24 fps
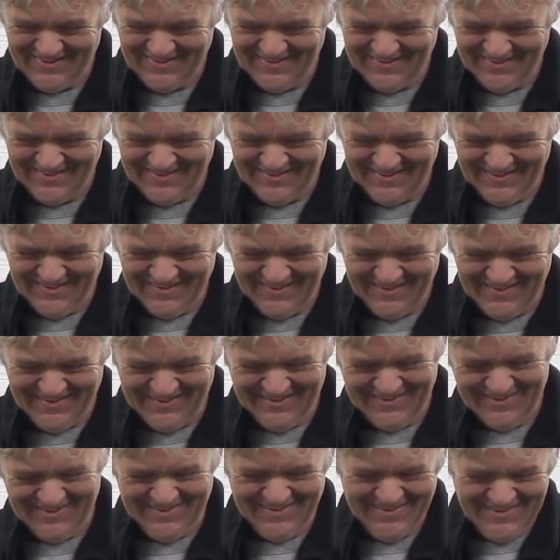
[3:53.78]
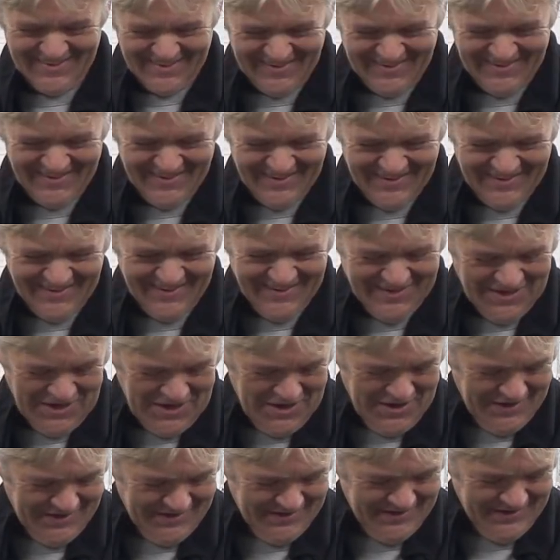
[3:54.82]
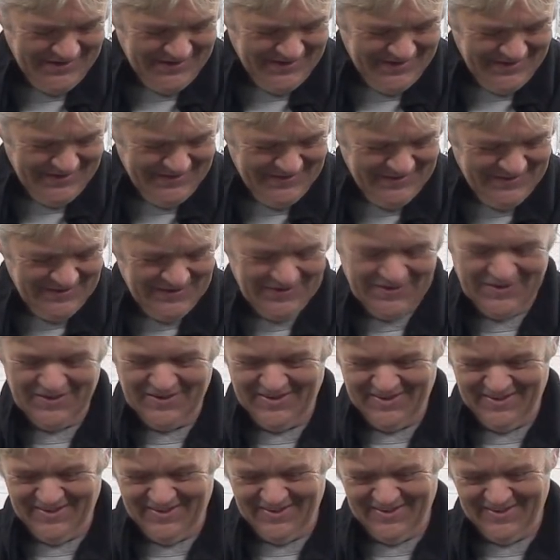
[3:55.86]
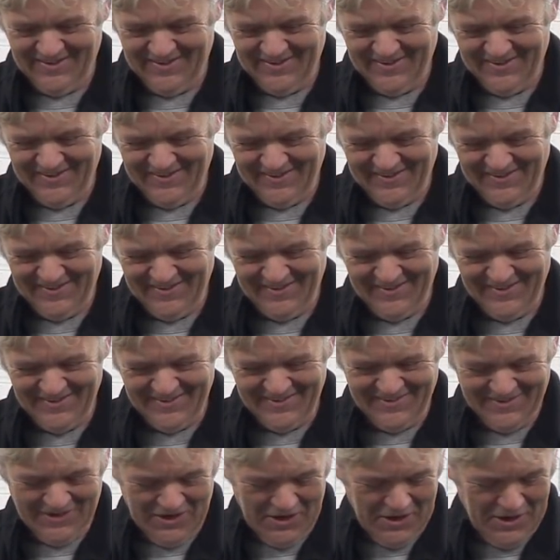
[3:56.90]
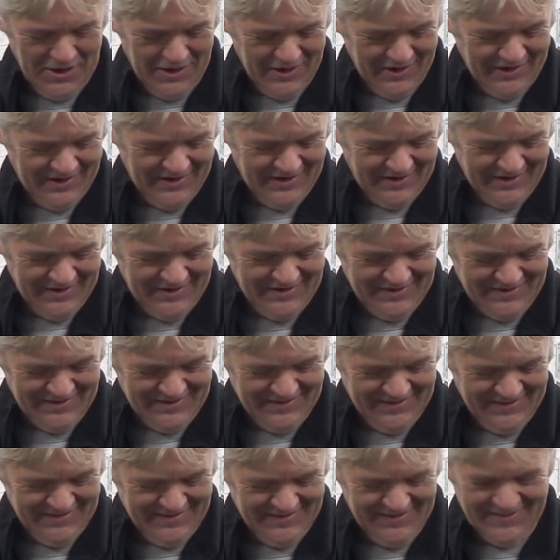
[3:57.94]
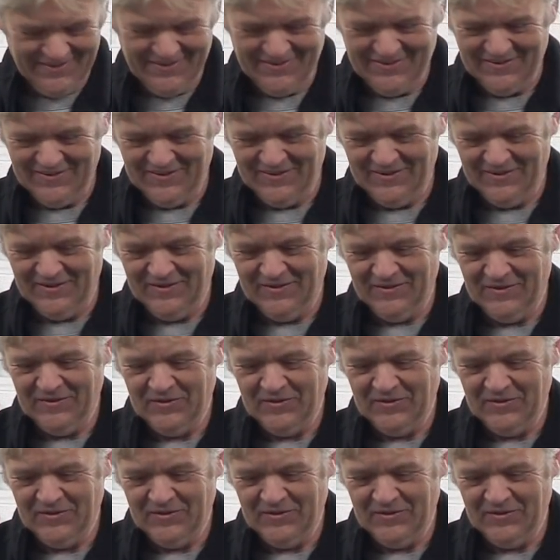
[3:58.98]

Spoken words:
No one is speaking in this clip.